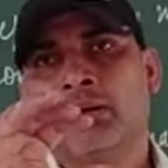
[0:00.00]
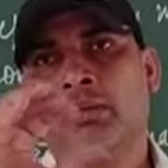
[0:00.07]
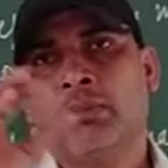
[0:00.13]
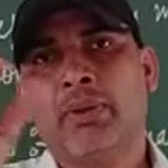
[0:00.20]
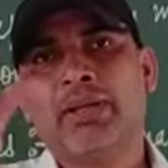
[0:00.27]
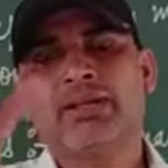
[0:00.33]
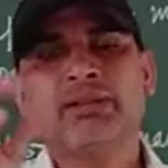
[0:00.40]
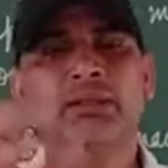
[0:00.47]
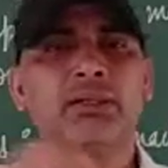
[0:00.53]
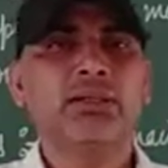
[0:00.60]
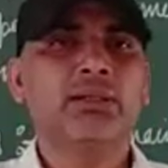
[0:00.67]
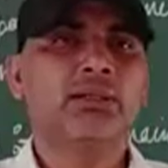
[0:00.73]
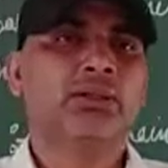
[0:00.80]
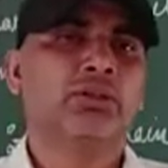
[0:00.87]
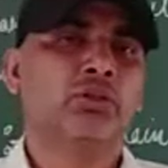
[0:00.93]
when
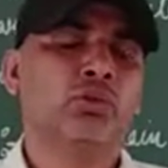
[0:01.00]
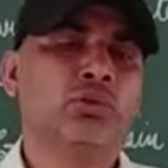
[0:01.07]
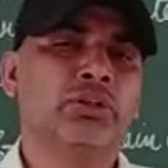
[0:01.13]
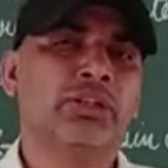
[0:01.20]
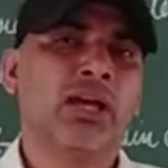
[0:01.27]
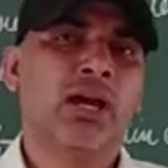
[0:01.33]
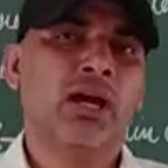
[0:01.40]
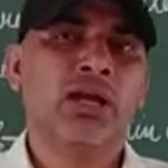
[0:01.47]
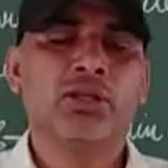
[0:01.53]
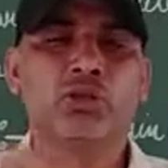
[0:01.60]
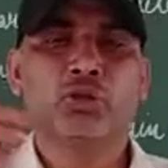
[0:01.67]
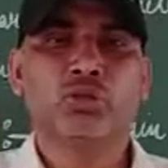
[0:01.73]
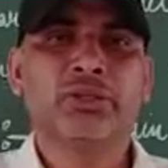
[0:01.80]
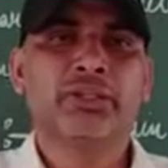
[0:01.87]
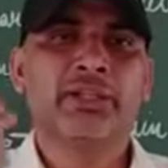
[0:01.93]
the urea,
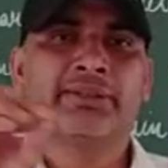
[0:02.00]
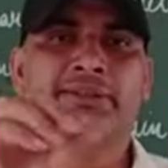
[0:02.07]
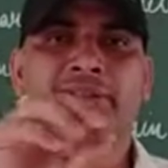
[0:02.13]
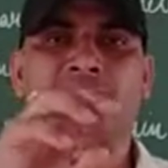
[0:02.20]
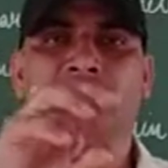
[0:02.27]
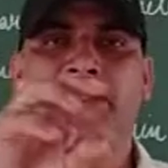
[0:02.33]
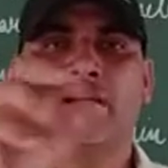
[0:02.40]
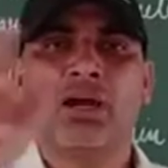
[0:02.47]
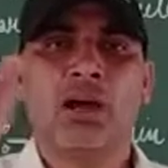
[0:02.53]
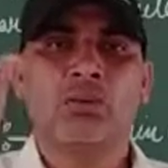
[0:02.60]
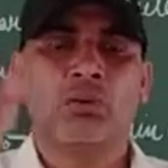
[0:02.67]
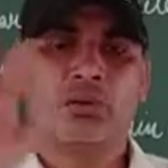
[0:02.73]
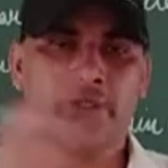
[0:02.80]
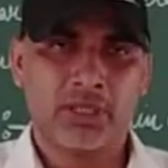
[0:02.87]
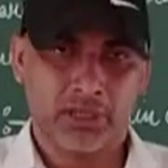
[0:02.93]
uric acid and the
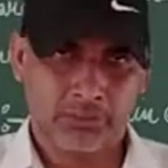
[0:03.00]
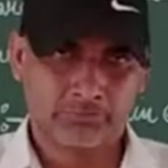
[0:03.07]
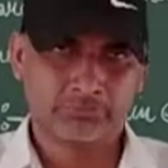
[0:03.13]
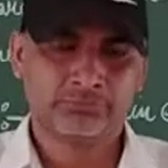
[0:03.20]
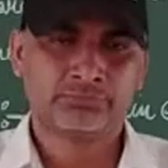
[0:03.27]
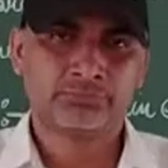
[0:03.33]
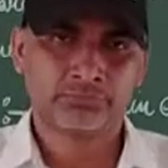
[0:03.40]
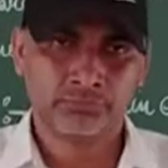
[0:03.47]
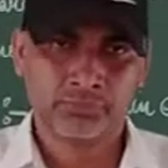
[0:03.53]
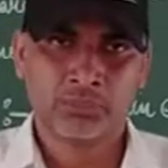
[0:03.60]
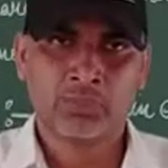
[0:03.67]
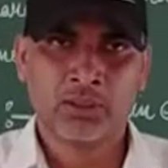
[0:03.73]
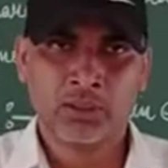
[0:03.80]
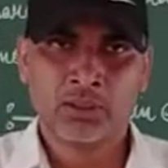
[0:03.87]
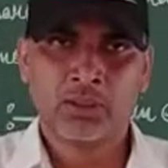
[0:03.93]
ammonia
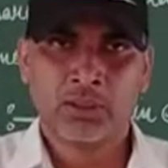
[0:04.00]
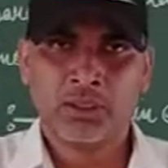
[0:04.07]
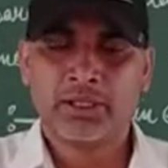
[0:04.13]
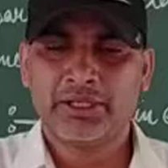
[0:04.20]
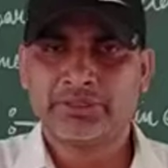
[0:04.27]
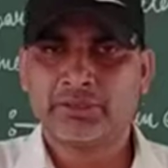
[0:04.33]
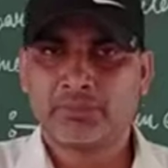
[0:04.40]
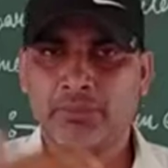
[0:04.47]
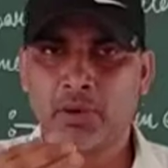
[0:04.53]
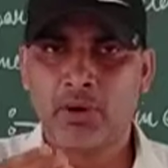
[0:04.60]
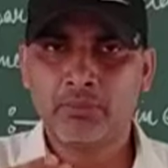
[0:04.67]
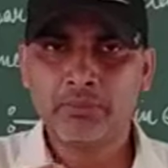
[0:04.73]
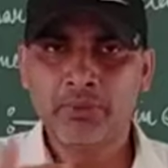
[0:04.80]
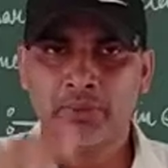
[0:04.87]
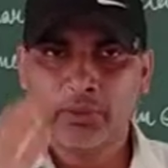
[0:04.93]
is
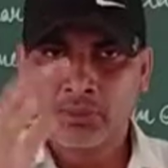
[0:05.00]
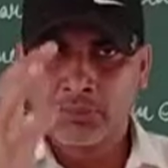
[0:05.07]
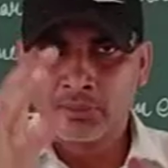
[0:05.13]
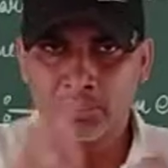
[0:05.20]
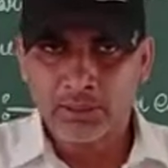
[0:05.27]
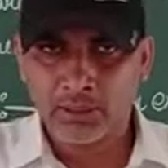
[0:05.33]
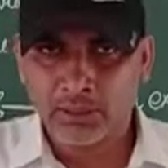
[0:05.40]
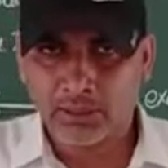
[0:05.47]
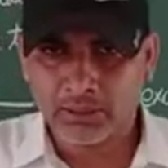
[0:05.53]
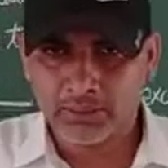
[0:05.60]
formed,